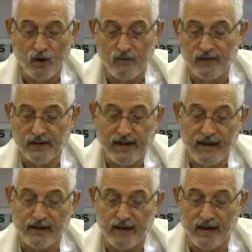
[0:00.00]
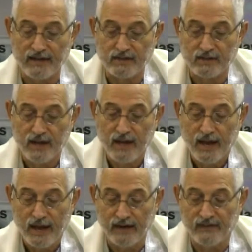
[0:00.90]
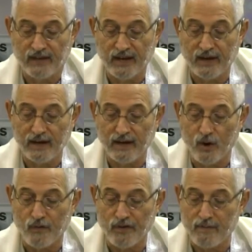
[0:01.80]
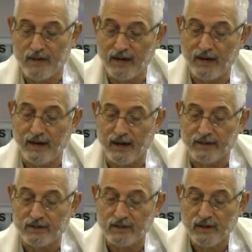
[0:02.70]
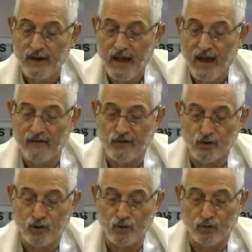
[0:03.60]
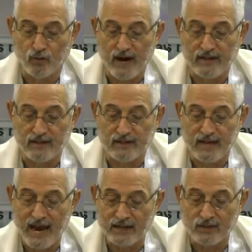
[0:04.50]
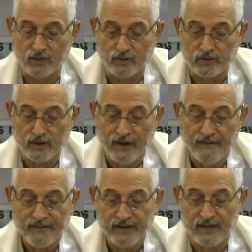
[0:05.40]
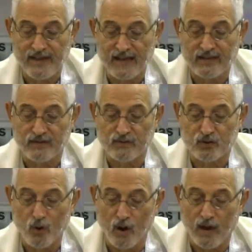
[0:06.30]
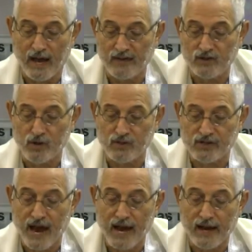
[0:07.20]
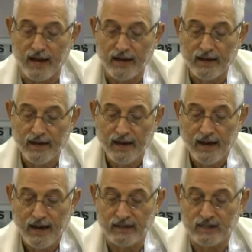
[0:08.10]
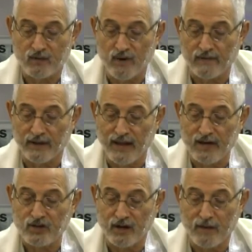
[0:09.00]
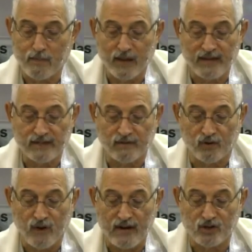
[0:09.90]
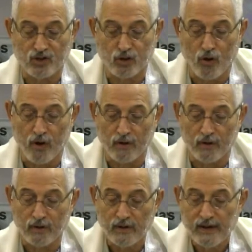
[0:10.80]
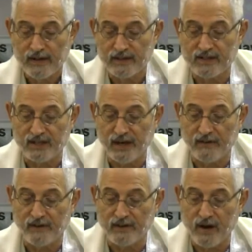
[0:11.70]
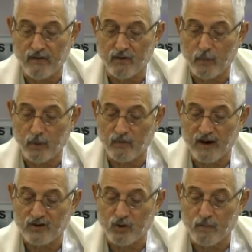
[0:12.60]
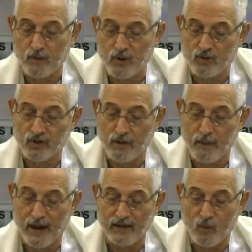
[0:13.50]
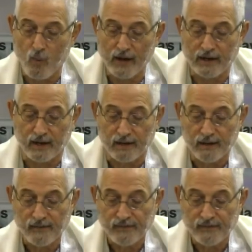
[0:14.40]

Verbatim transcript: over the Canaanites and of Gideon over the Midianites, and for two great disasters, the death of Saul and Josiah. Hence in Revelation, a place of great slaughter, the scene of a terrible retribution upon the wicked.